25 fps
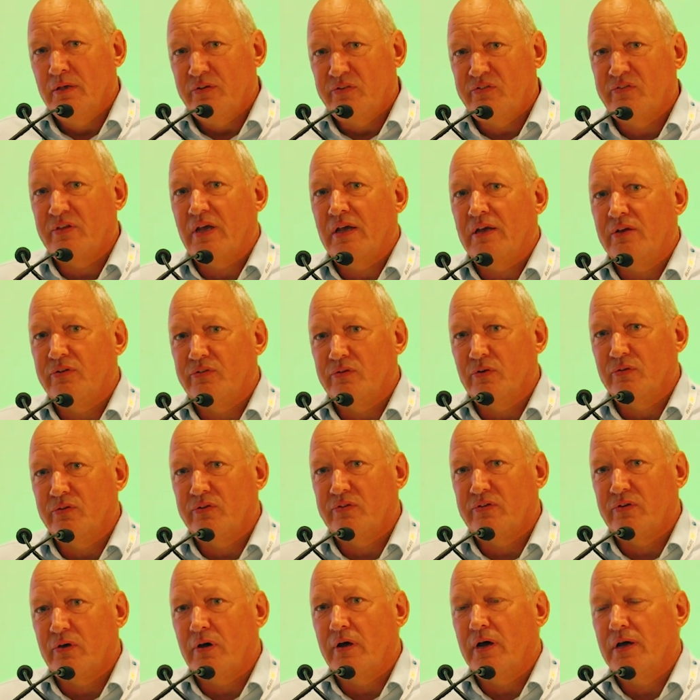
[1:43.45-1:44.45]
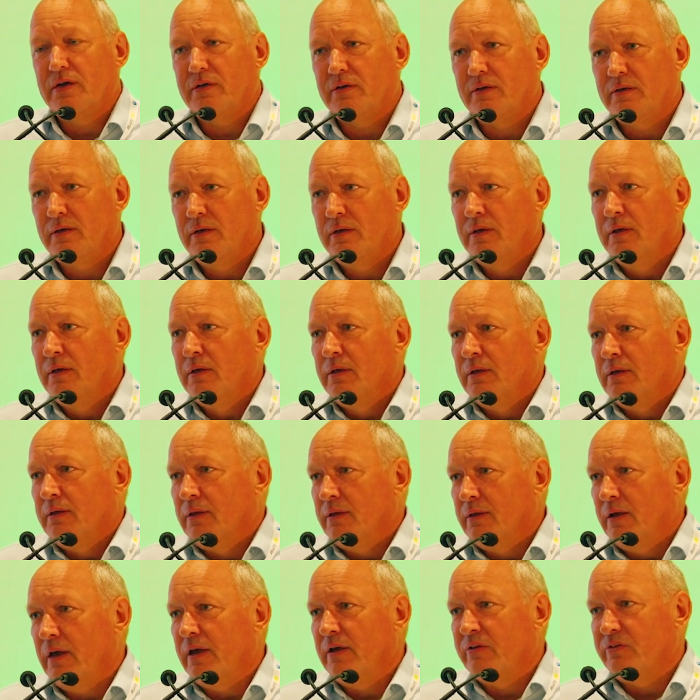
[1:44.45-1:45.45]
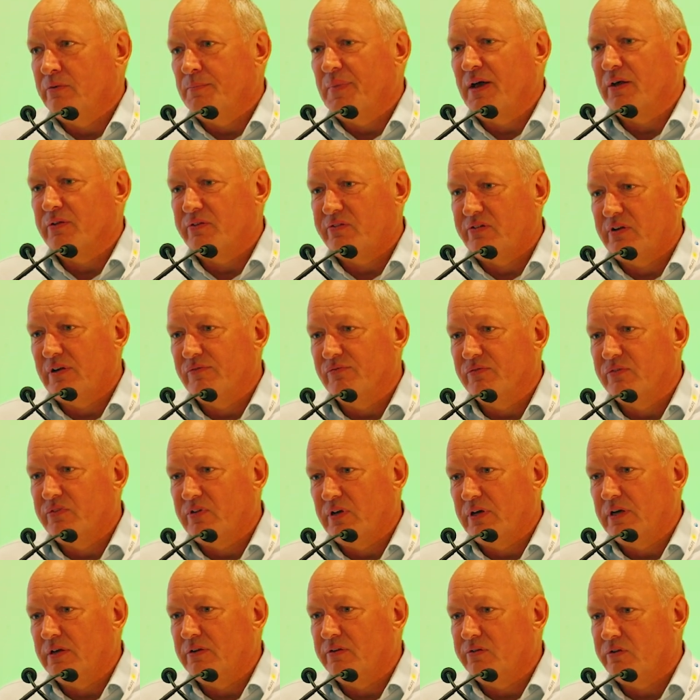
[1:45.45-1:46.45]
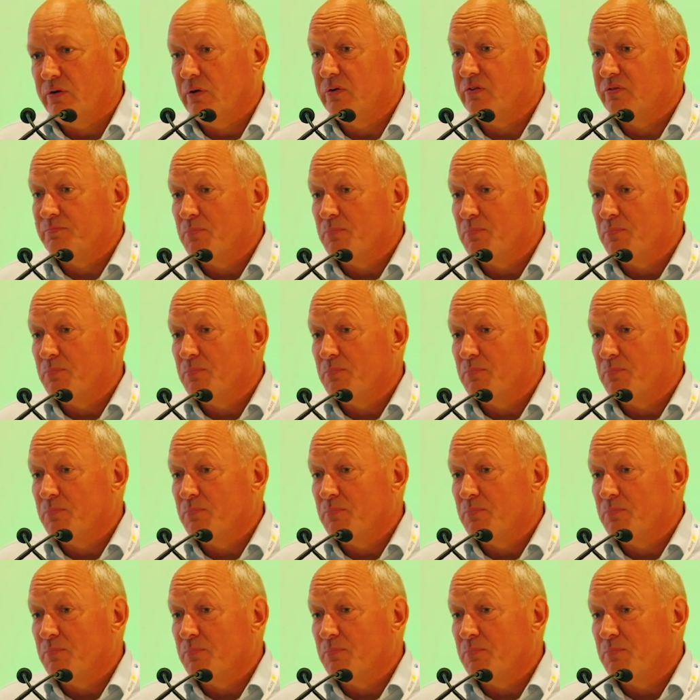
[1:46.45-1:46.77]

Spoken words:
stays on site, is about 17. So